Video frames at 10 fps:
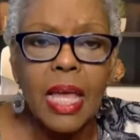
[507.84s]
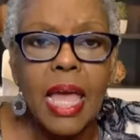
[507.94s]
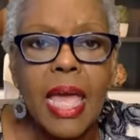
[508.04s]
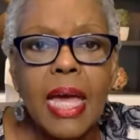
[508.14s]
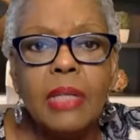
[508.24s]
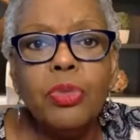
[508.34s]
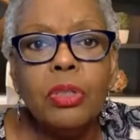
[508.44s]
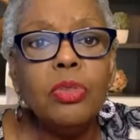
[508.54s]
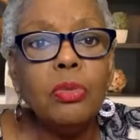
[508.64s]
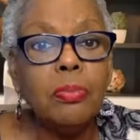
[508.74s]
and
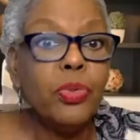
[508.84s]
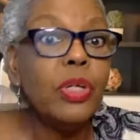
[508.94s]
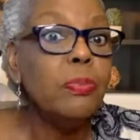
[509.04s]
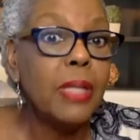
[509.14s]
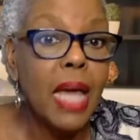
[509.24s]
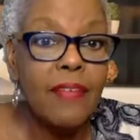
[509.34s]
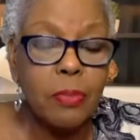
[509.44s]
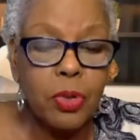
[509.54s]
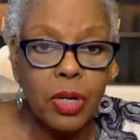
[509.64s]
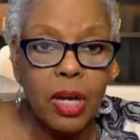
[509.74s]
we'll be having
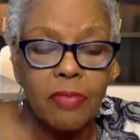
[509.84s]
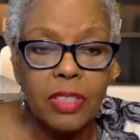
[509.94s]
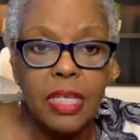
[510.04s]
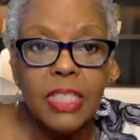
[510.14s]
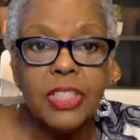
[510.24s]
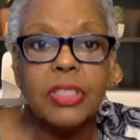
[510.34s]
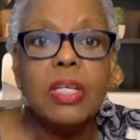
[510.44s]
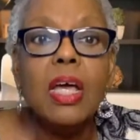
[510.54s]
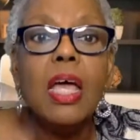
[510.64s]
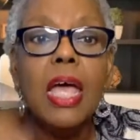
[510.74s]
more conversation.
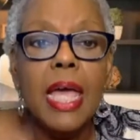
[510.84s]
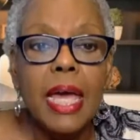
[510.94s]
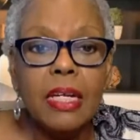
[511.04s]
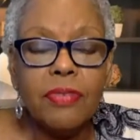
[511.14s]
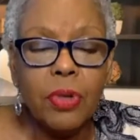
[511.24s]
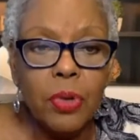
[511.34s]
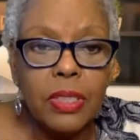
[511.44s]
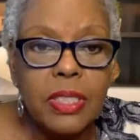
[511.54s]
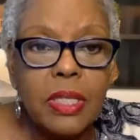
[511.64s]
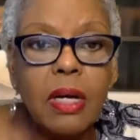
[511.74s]
And of
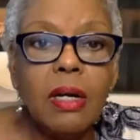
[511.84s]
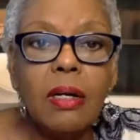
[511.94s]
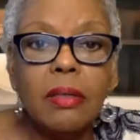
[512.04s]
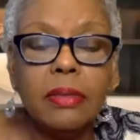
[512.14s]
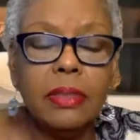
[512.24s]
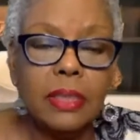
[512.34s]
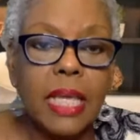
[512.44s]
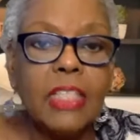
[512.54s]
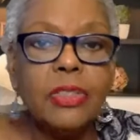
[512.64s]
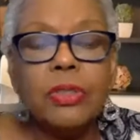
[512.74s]
course,
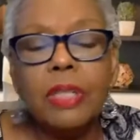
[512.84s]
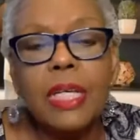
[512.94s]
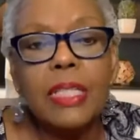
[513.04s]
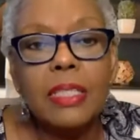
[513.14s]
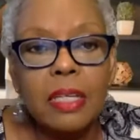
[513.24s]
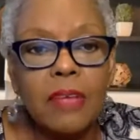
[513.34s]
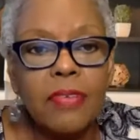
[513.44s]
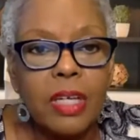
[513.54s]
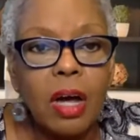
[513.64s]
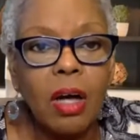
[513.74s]
schedule a
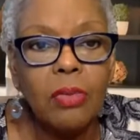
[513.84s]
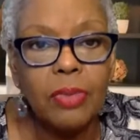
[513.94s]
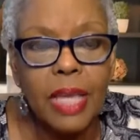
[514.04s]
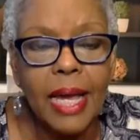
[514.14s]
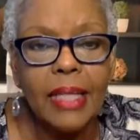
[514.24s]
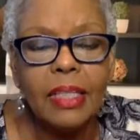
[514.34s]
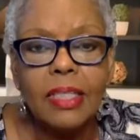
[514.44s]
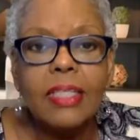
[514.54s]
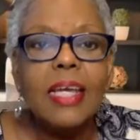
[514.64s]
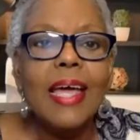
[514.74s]
discovery call with
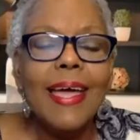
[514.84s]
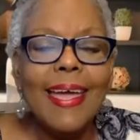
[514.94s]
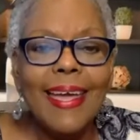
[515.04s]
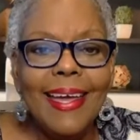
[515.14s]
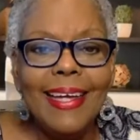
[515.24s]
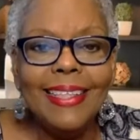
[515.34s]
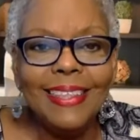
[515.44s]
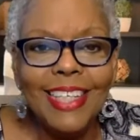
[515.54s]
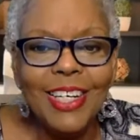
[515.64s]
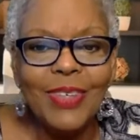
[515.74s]
Calendly, and
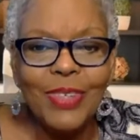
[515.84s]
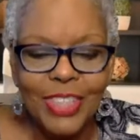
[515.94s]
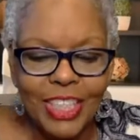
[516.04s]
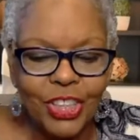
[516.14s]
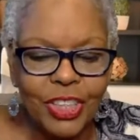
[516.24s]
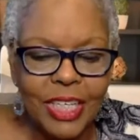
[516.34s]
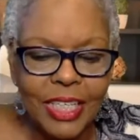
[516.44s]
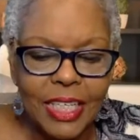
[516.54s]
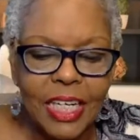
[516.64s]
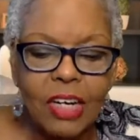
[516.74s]
we'll get you
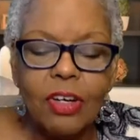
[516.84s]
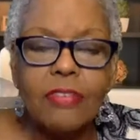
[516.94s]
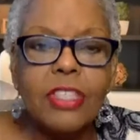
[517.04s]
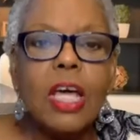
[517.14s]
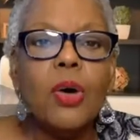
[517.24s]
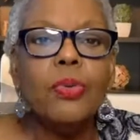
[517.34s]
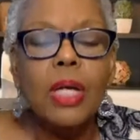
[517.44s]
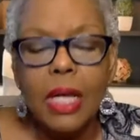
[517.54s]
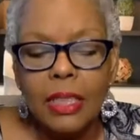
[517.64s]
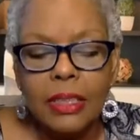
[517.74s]
taken care of. So
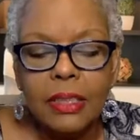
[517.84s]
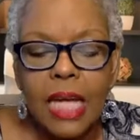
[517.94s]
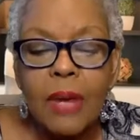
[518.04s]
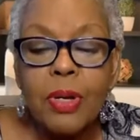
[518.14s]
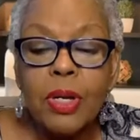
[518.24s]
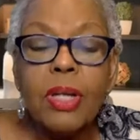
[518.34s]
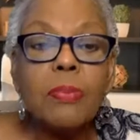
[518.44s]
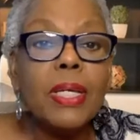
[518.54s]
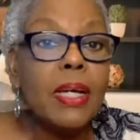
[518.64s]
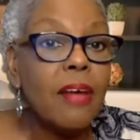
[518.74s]
today we're going to
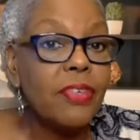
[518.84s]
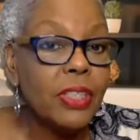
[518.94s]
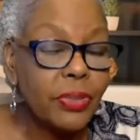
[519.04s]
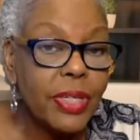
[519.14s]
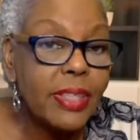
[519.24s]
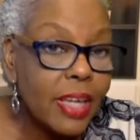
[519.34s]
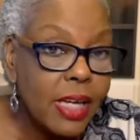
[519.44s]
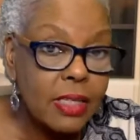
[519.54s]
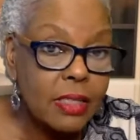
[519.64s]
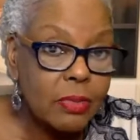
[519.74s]
be covering 3
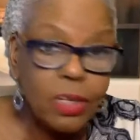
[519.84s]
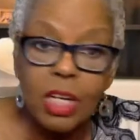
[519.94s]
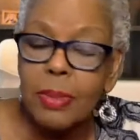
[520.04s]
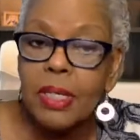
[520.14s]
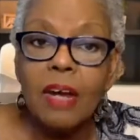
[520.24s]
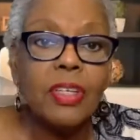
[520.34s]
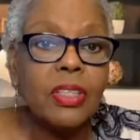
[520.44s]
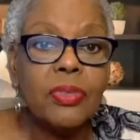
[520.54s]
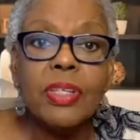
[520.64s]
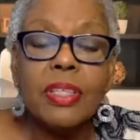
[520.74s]
things. We're going to be
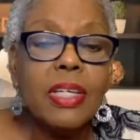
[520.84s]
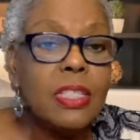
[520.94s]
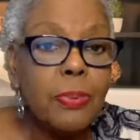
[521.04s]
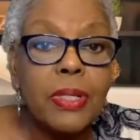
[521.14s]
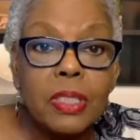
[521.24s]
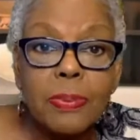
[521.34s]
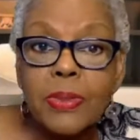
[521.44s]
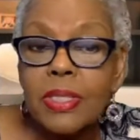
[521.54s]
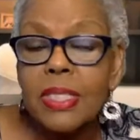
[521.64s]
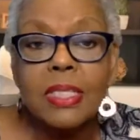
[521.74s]
covering 3 things:
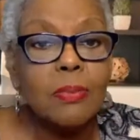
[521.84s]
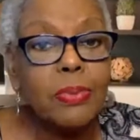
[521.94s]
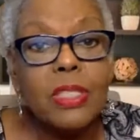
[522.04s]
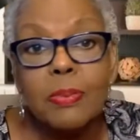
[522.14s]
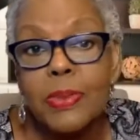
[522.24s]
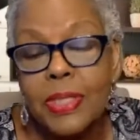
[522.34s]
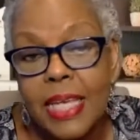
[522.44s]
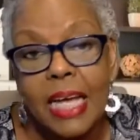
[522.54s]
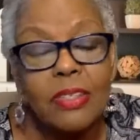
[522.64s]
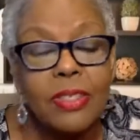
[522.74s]
principals, assistant principals,
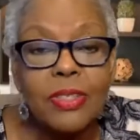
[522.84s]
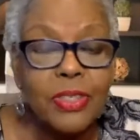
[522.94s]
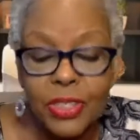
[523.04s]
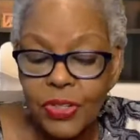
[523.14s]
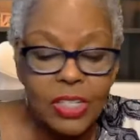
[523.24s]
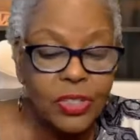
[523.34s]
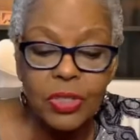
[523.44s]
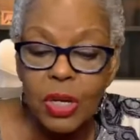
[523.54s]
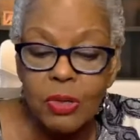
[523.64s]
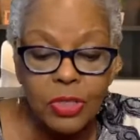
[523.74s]
counselors,
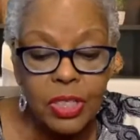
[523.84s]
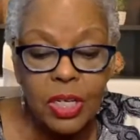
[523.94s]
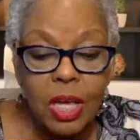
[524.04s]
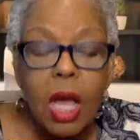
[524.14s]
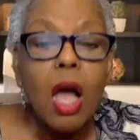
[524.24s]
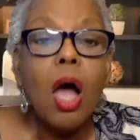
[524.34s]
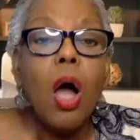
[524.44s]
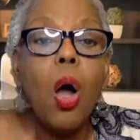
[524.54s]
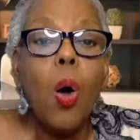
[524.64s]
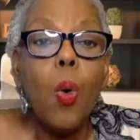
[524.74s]
instructional coach.
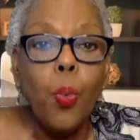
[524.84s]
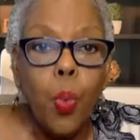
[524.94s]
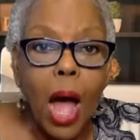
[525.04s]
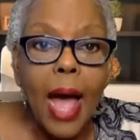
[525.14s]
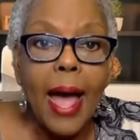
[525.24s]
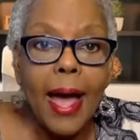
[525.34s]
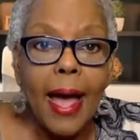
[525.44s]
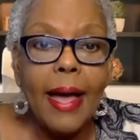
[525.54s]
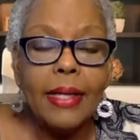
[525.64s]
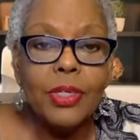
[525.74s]

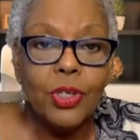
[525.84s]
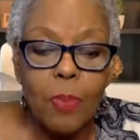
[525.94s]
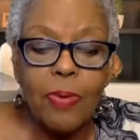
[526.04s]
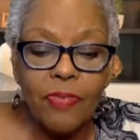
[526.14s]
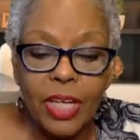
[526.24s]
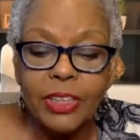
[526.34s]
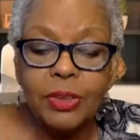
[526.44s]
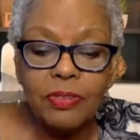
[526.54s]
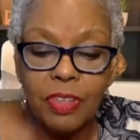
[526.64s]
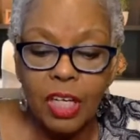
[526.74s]
Why your
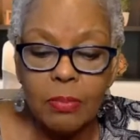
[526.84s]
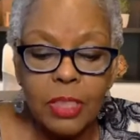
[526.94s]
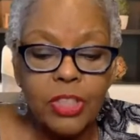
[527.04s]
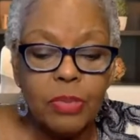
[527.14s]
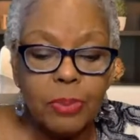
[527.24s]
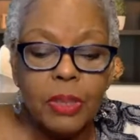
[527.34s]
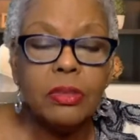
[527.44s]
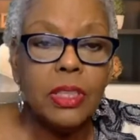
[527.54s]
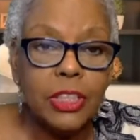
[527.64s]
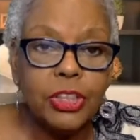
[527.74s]
professional development should
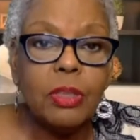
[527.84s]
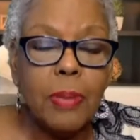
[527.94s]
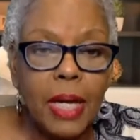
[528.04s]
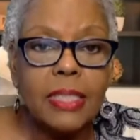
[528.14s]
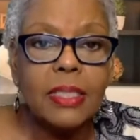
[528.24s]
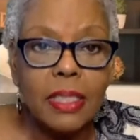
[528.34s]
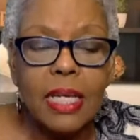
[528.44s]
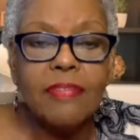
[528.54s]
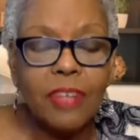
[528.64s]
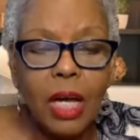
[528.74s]
build teacher
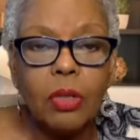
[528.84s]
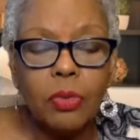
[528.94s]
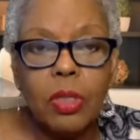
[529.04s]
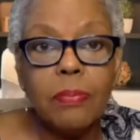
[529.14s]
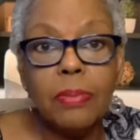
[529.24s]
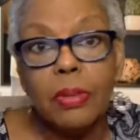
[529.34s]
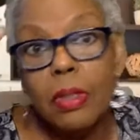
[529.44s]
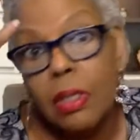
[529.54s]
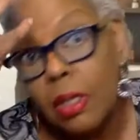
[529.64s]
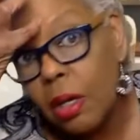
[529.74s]
capacity and follow-up.
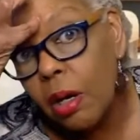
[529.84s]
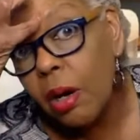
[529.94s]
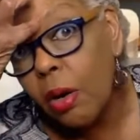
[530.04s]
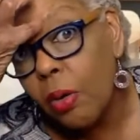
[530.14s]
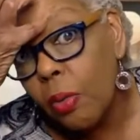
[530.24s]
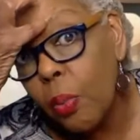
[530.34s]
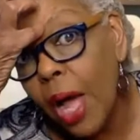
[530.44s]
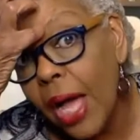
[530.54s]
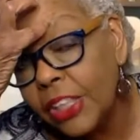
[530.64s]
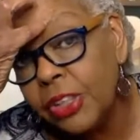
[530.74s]

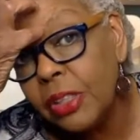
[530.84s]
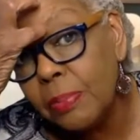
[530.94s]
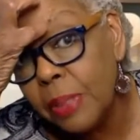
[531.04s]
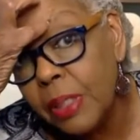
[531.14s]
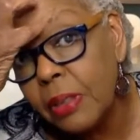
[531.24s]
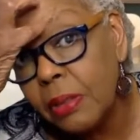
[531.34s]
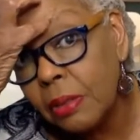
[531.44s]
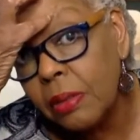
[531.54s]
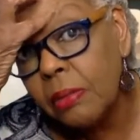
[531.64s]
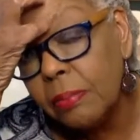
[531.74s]
Why should it
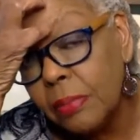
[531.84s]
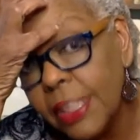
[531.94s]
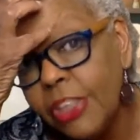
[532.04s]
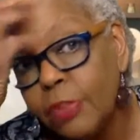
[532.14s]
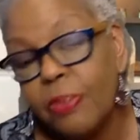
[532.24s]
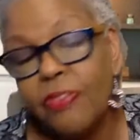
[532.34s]
build teacher